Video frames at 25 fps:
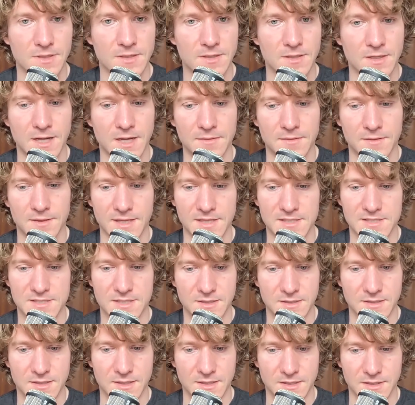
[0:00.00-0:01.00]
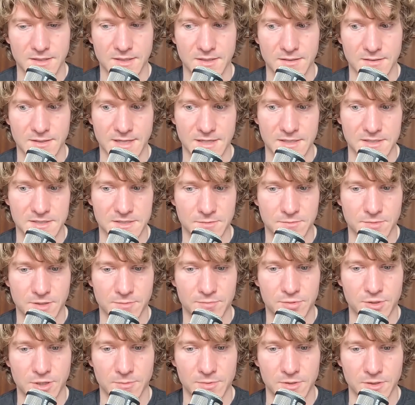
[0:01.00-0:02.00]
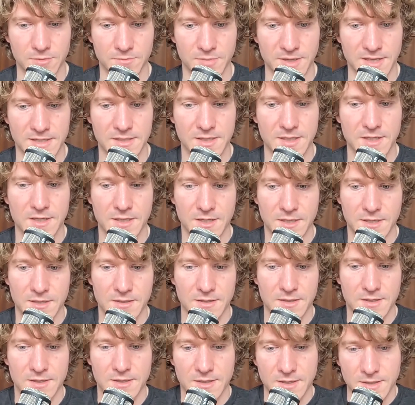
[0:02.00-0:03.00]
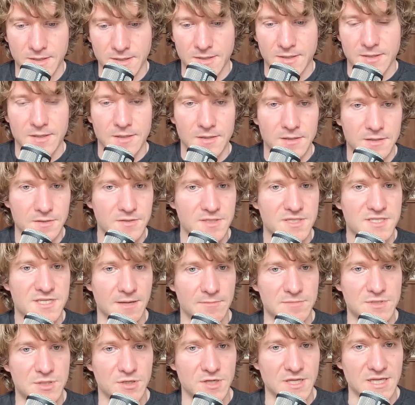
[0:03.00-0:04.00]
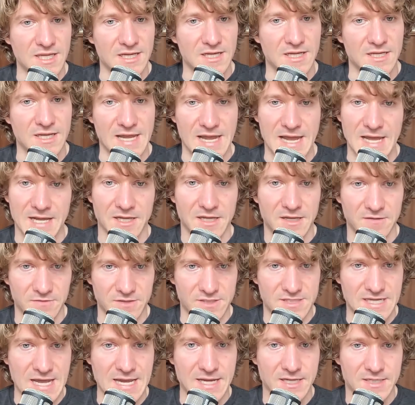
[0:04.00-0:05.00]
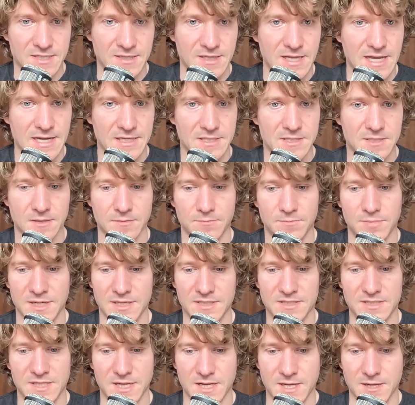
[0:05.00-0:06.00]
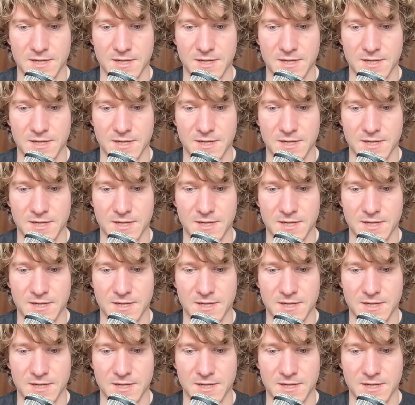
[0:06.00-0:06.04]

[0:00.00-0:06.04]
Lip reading: nonetheless, that is a problem. But there is some sort of yin and yang, give and take to that, but